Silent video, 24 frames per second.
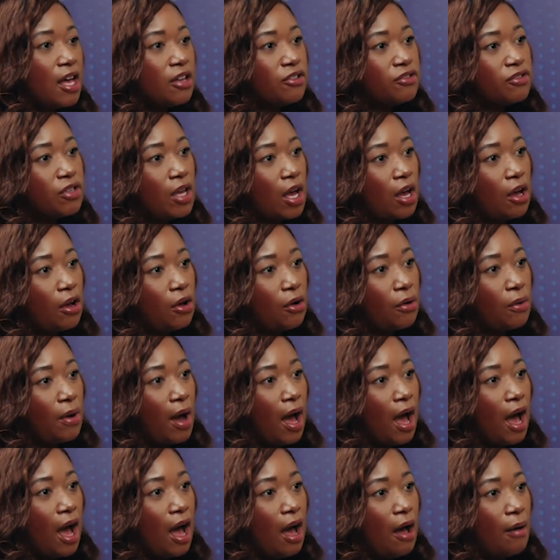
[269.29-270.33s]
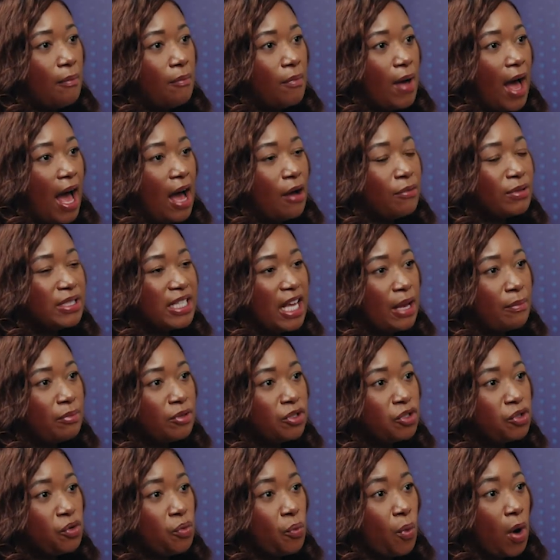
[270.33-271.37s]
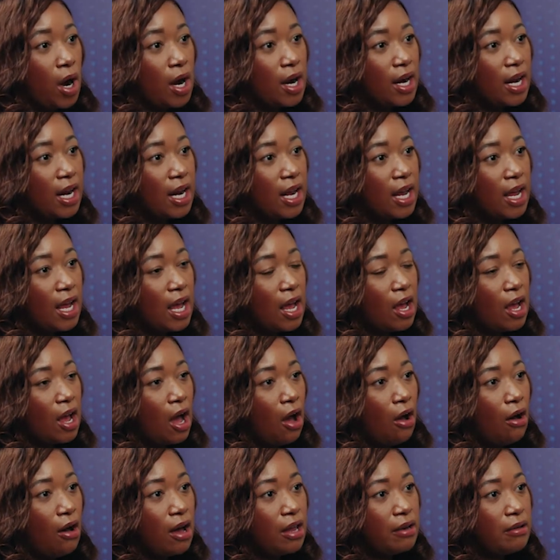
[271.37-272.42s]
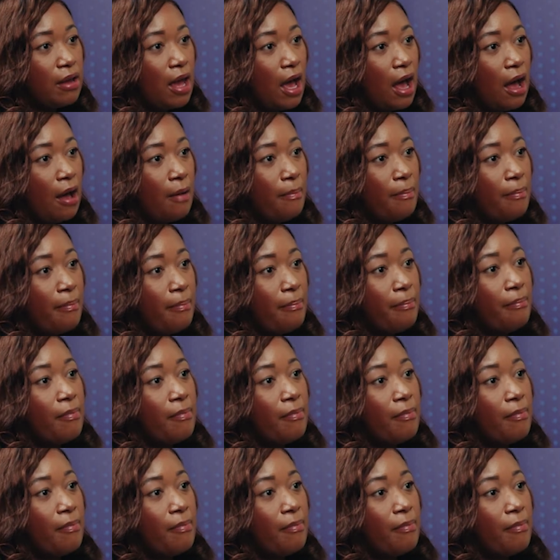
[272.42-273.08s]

So I was able to work on